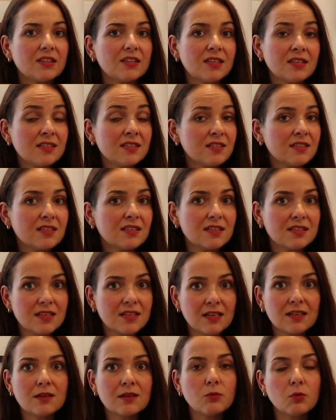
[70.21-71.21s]
This is
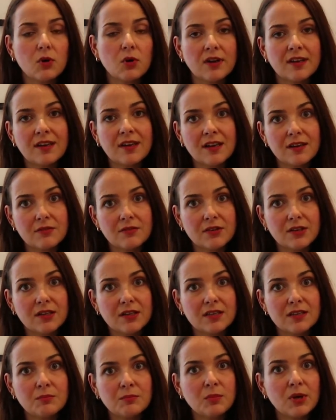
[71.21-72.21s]
exactly what I
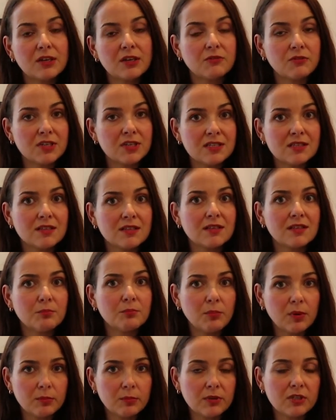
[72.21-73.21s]
cover in my recently
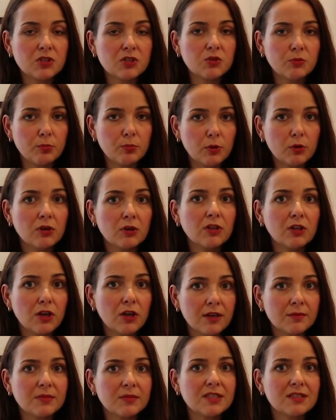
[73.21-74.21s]
published book,
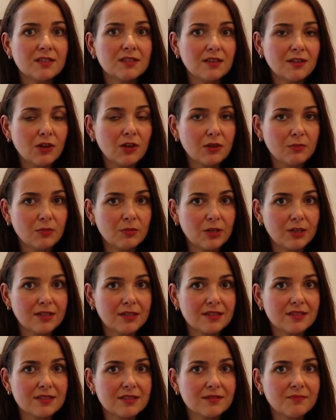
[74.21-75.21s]
Lyme in the
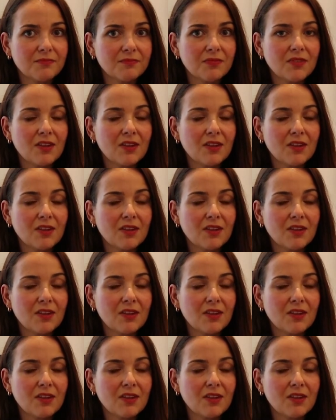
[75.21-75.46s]
Limelight.